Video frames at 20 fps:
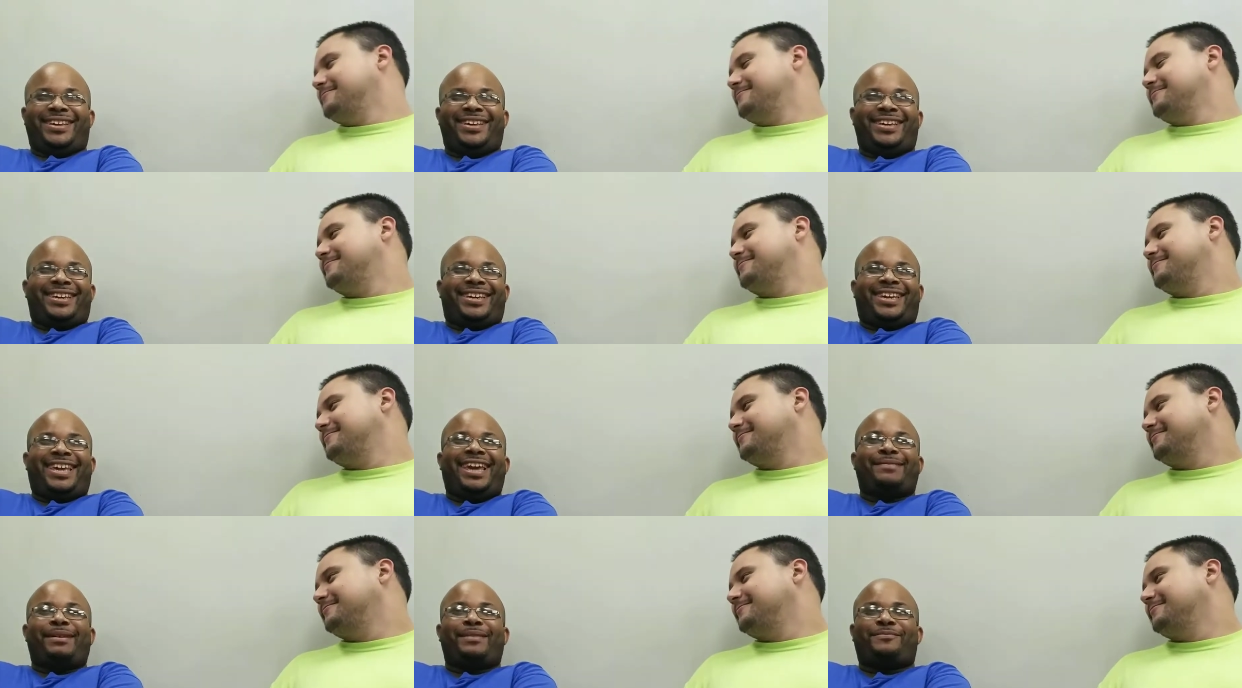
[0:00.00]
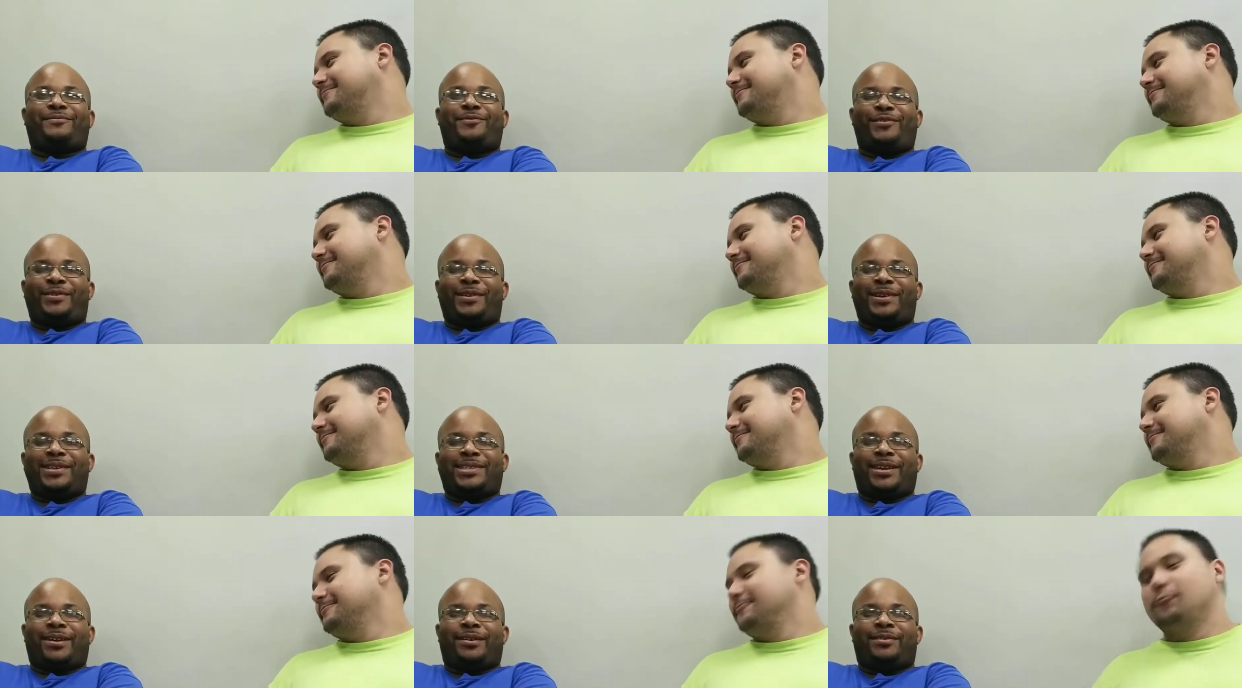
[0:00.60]
Speaker 1: when he came back
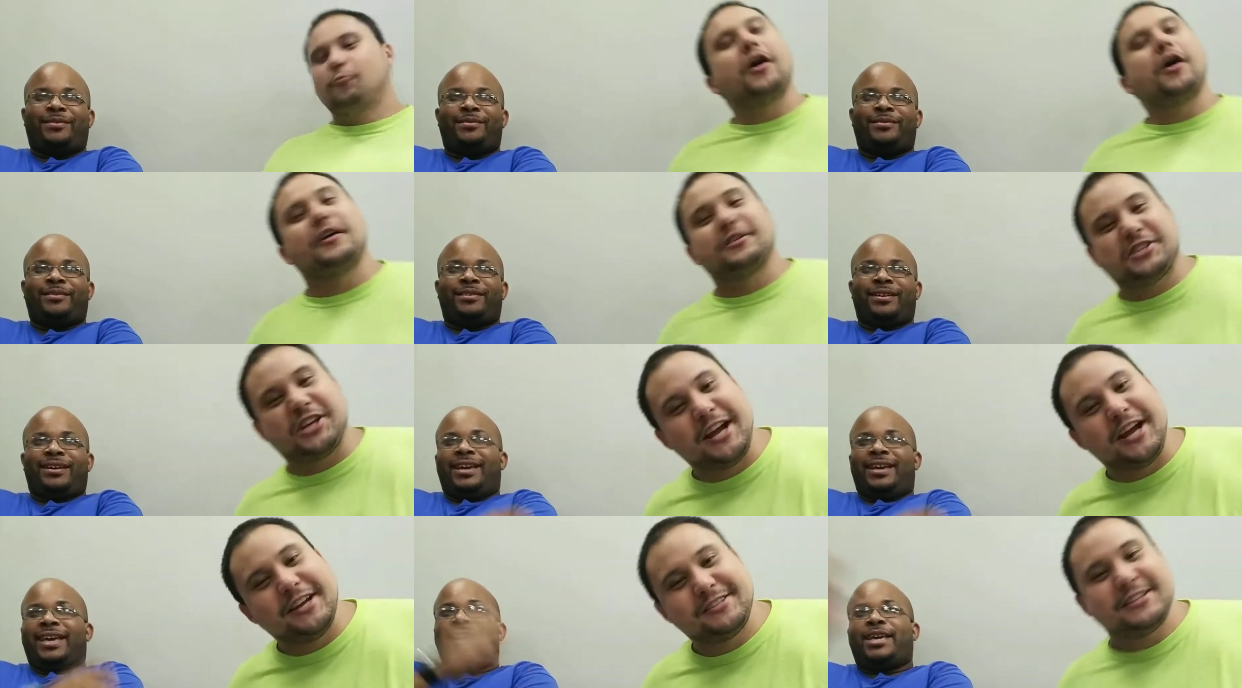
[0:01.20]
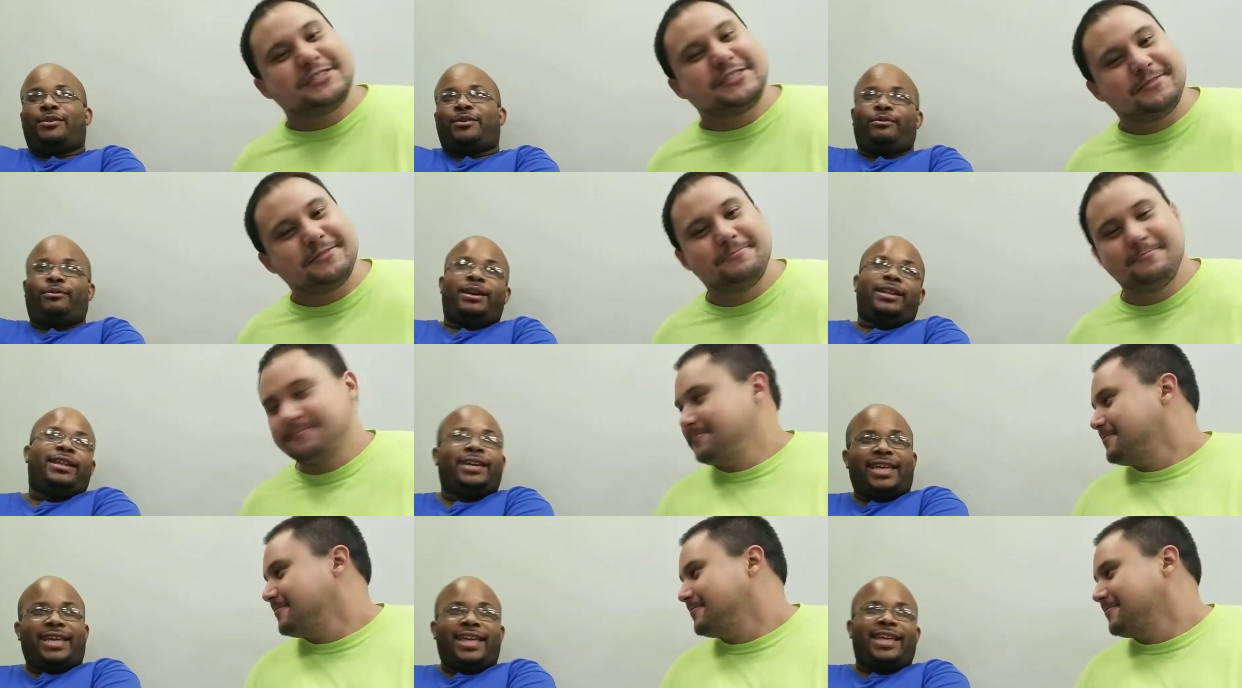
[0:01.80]
four years ago, wear shades he
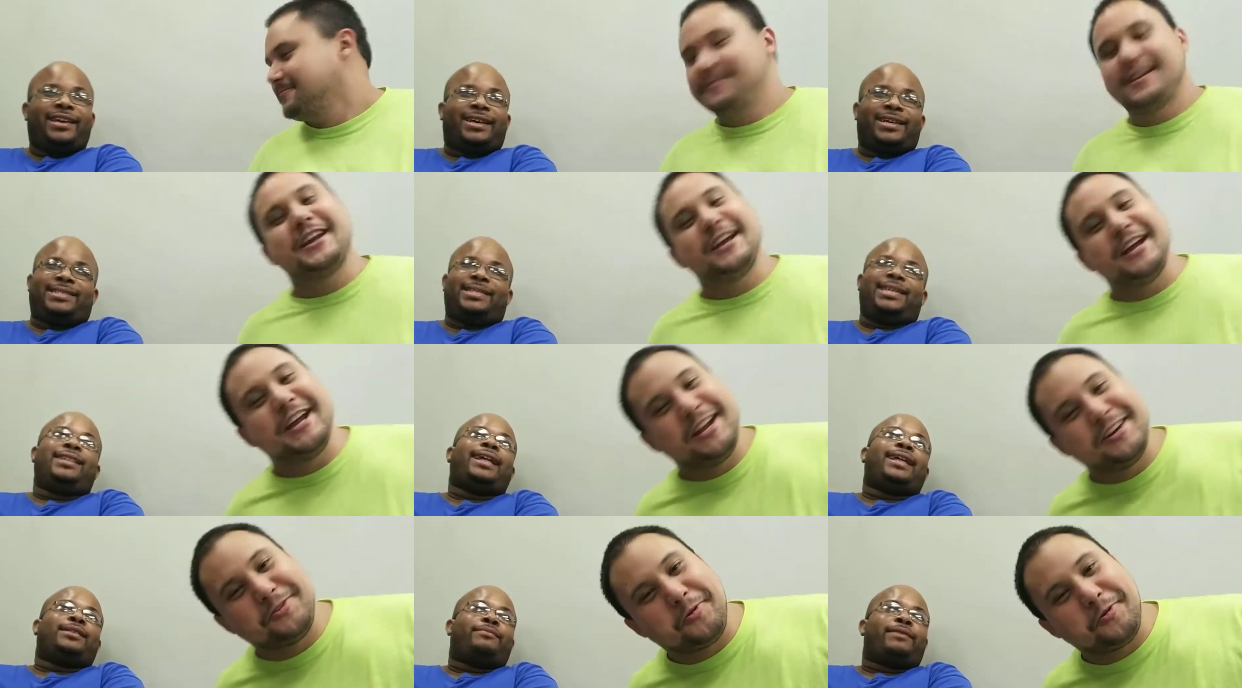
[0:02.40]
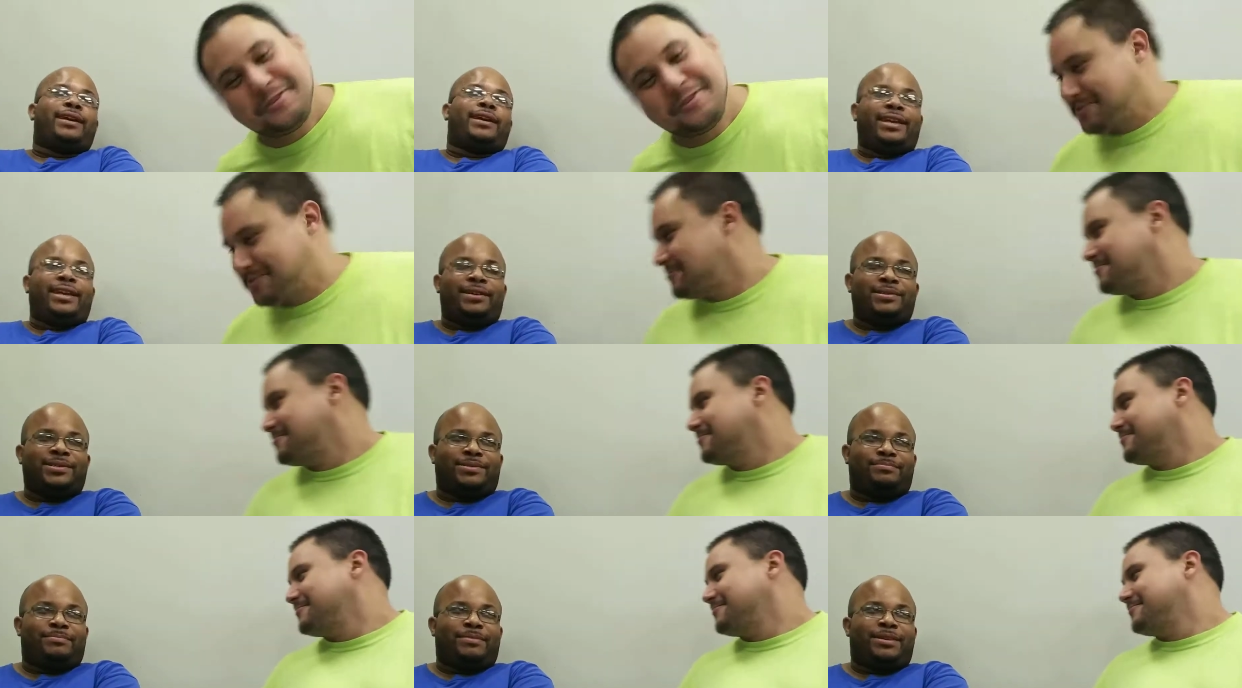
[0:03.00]
quit again because he didn't indoors.
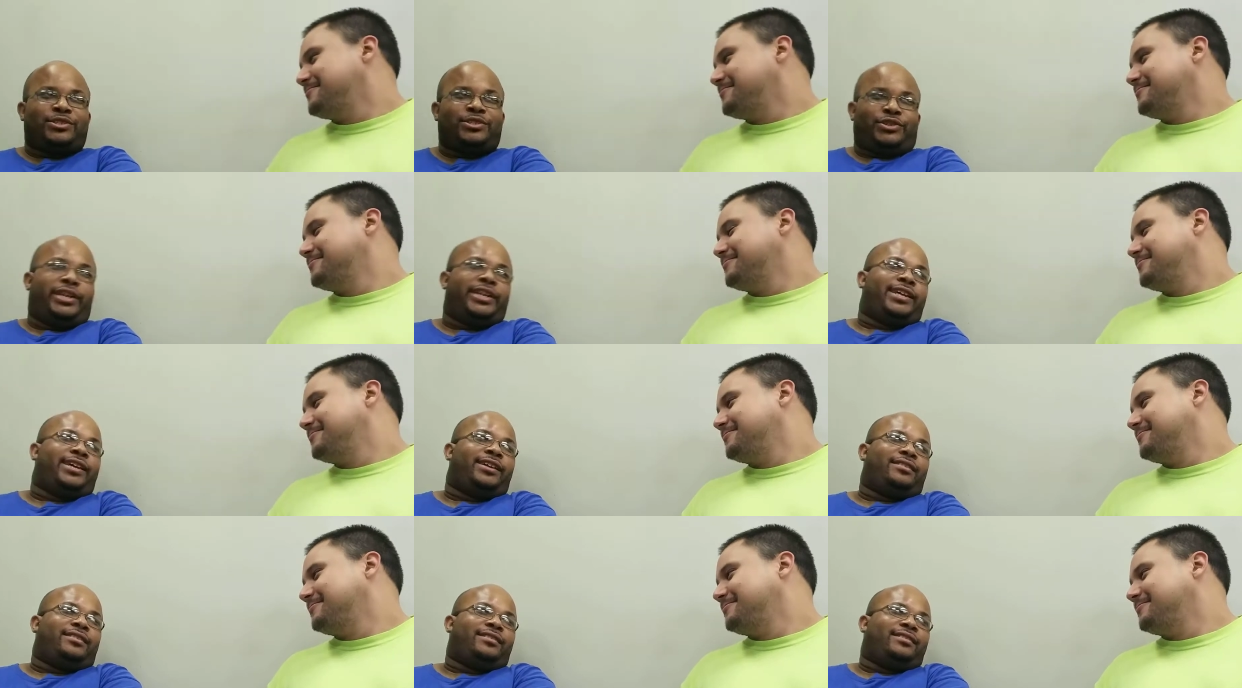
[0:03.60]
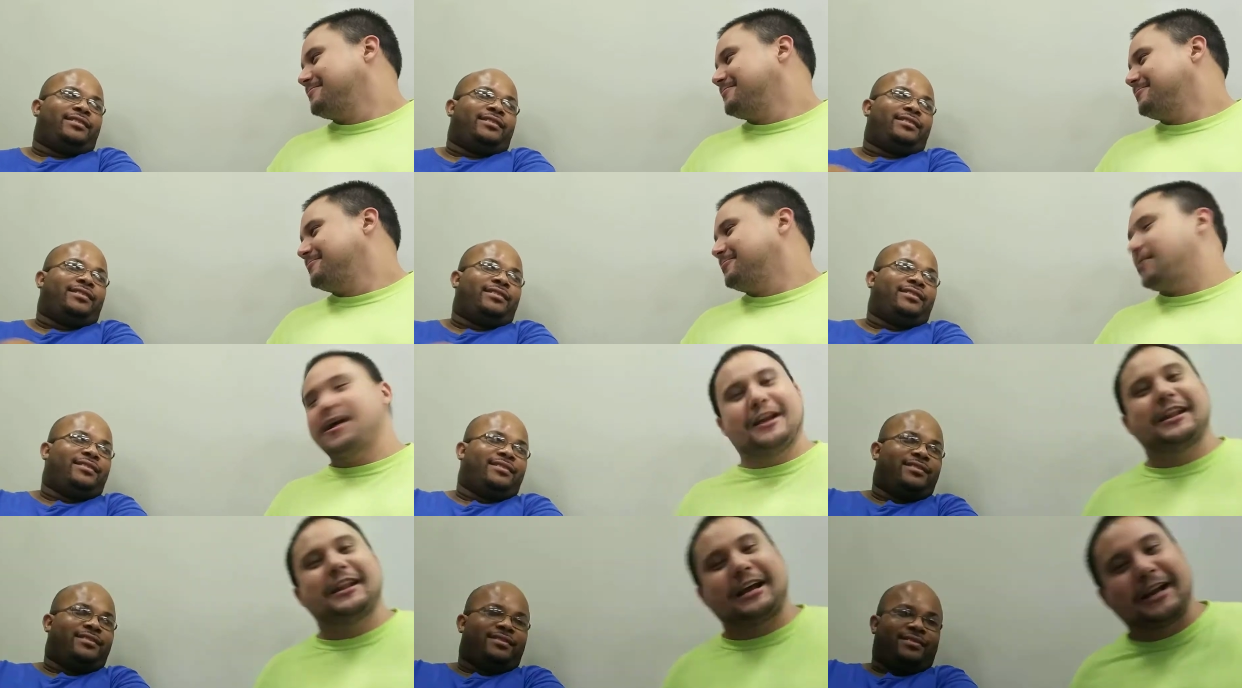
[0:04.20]
like the way he was being treated.
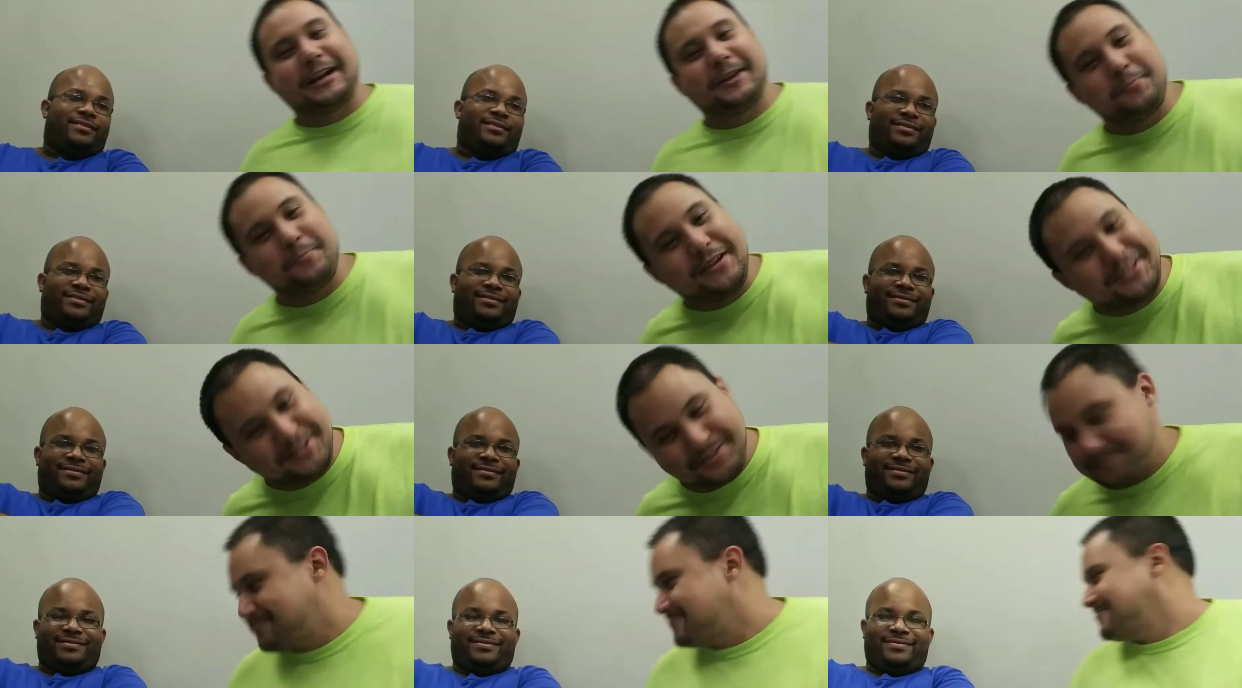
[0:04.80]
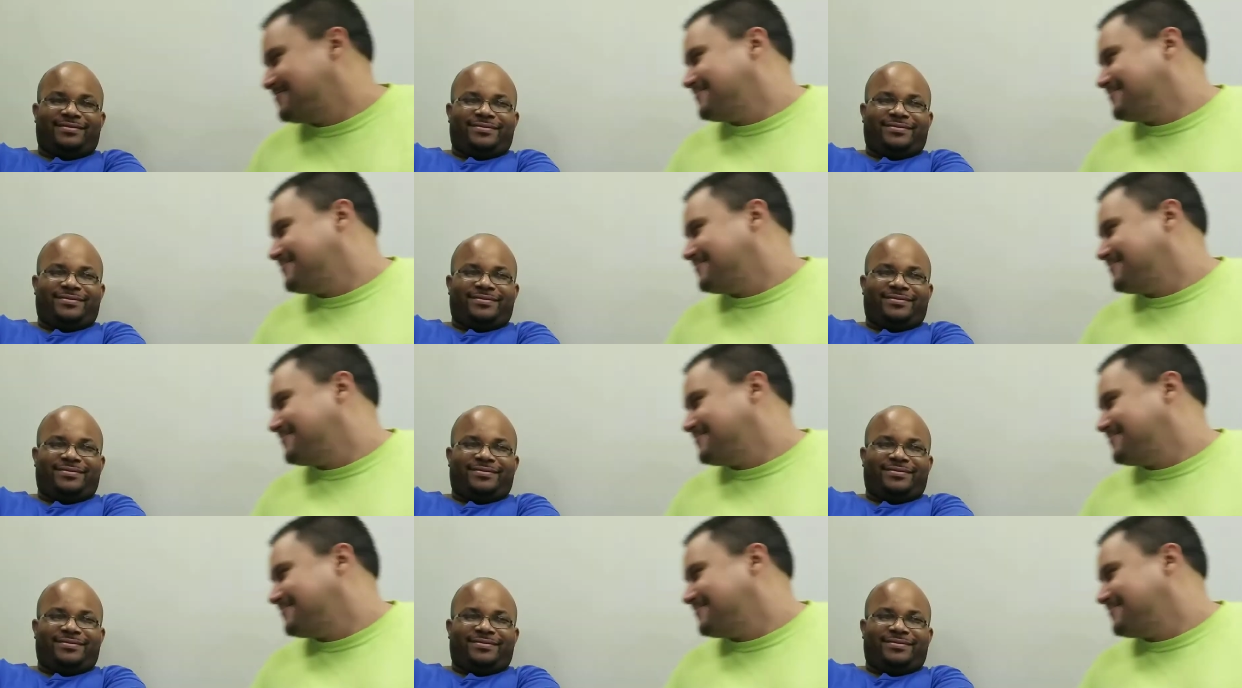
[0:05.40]
Fighting like a little bitch.